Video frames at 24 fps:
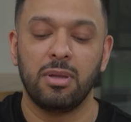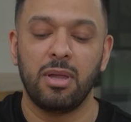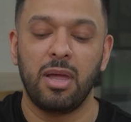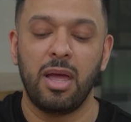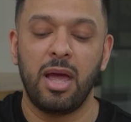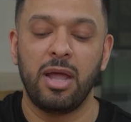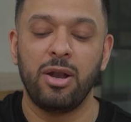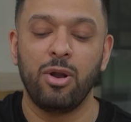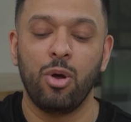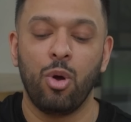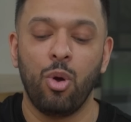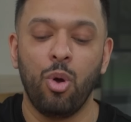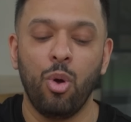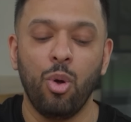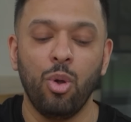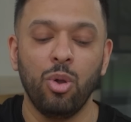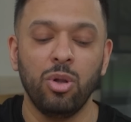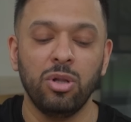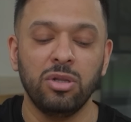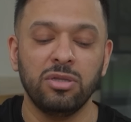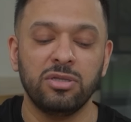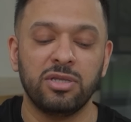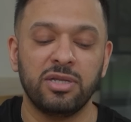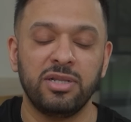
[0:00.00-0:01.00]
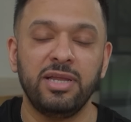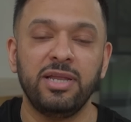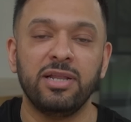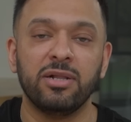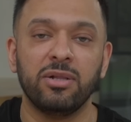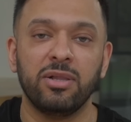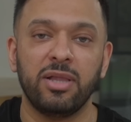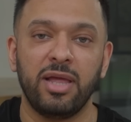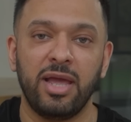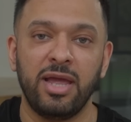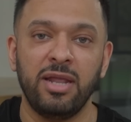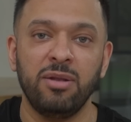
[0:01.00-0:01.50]
and hold the
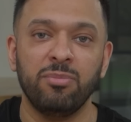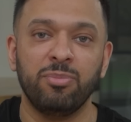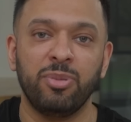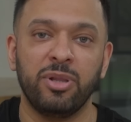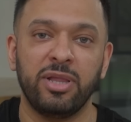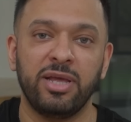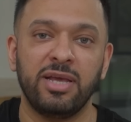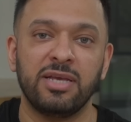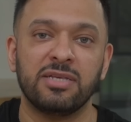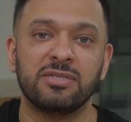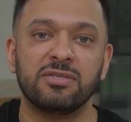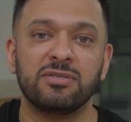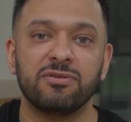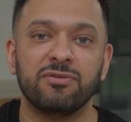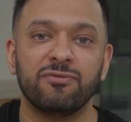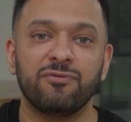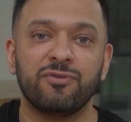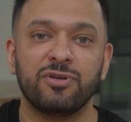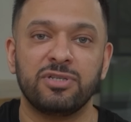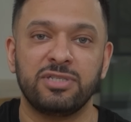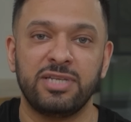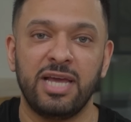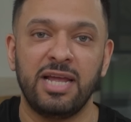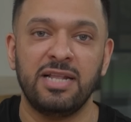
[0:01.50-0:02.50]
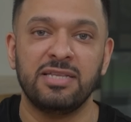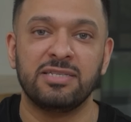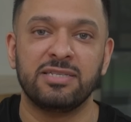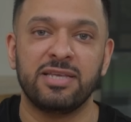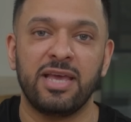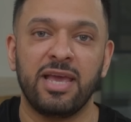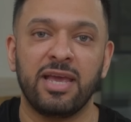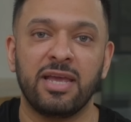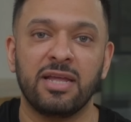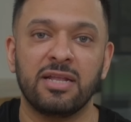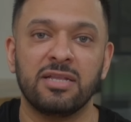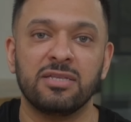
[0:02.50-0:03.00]
needle in place for 10
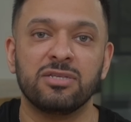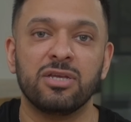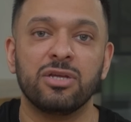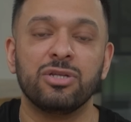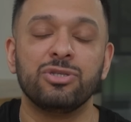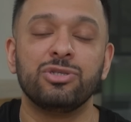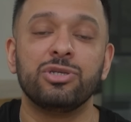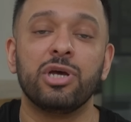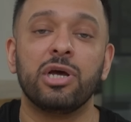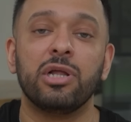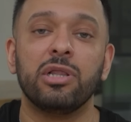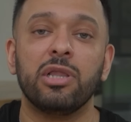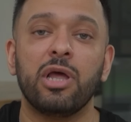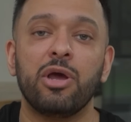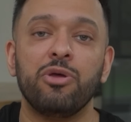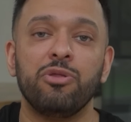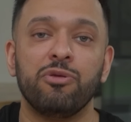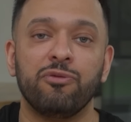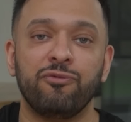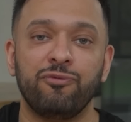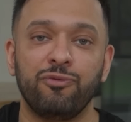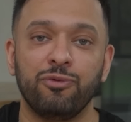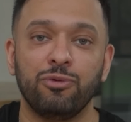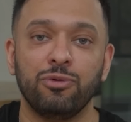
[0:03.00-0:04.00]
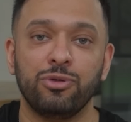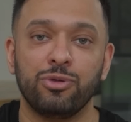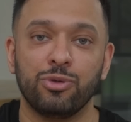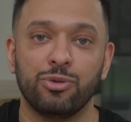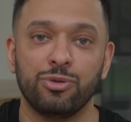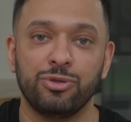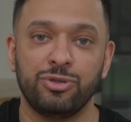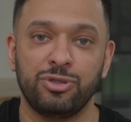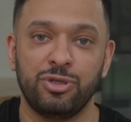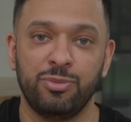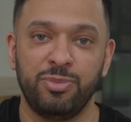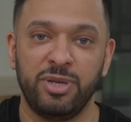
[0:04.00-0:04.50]
seconds to allow the full
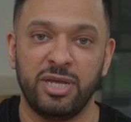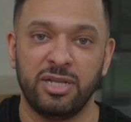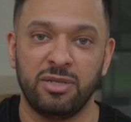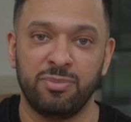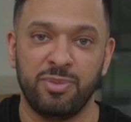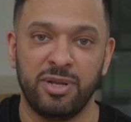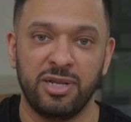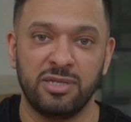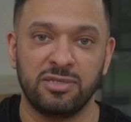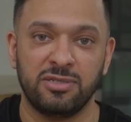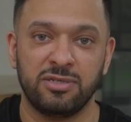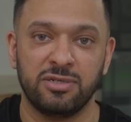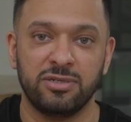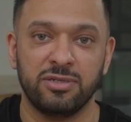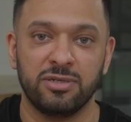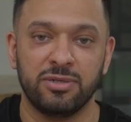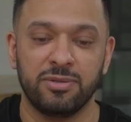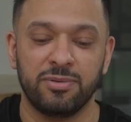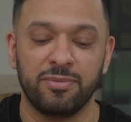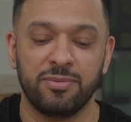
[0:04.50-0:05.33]
dose to be administered.